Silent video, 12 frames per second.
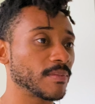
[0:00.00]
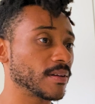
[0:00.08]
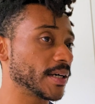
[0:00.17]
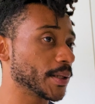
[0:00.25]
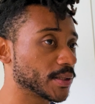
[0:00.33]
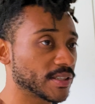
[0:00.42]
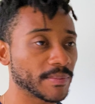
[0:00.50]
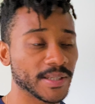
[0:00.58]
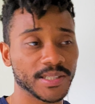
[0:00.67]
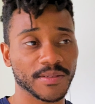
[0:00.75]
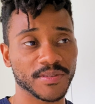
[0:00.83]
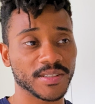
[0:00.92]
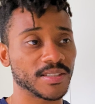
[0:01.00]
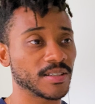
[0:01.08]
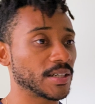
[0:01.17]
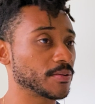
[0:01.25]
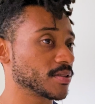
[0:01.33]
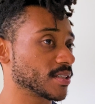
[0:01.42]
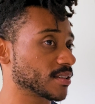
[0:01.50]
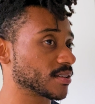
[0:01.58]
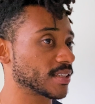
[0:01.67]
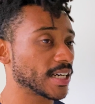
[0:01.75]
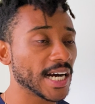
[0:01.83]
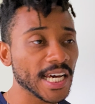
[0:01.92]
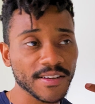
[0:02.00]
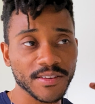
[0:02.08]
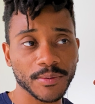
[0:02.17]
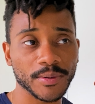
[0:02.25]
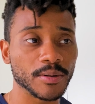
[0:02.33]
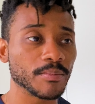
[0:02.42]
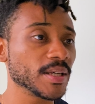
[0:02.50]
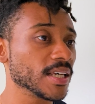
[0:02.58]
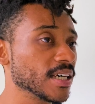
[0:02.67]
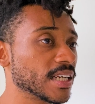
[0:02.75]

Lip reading: layers of myself until I was kind of the real me.